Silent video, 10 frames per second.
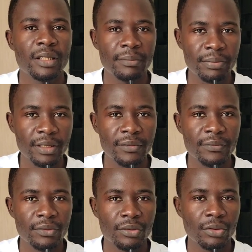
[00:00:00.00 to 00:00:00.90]
a
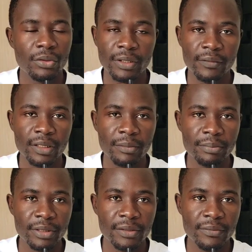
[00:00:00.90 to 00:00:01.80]
PS4, or even a
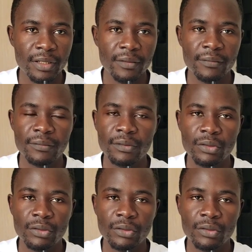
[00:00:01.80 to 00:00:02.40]
PS5,